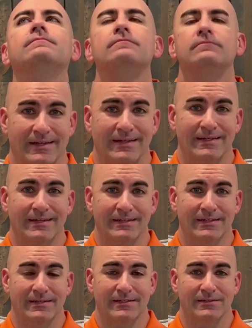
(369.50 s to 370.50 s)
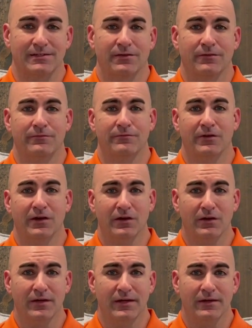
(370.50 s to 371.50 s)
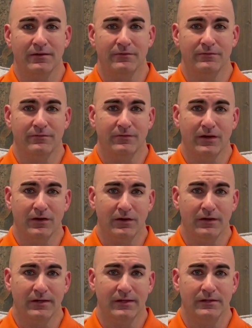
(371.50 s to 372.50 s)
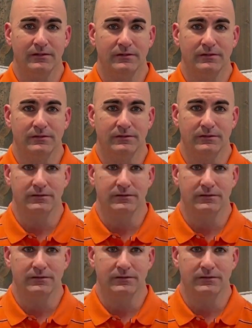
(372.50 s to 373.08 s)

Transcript: is that it is very, very.